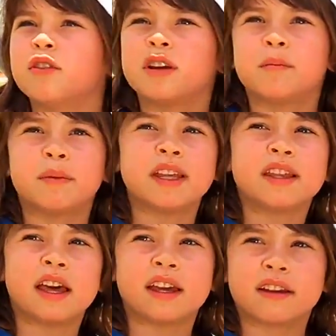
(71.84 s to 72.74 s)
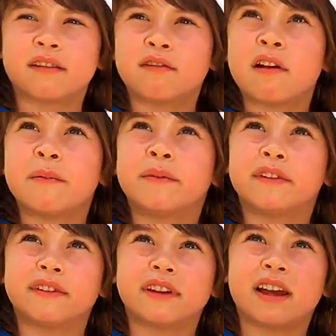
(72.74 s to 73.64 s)
Would it be like
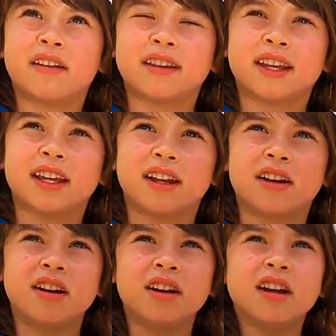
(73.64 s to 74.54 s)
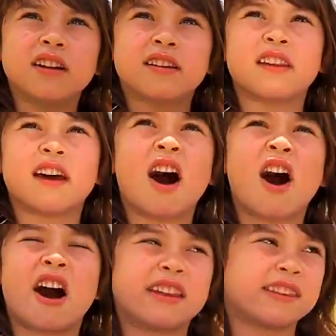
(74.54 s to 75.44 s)
coming down here to the
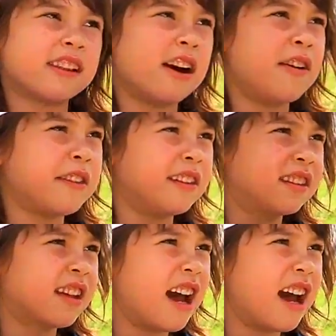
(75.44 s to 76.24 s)
highest cloud in the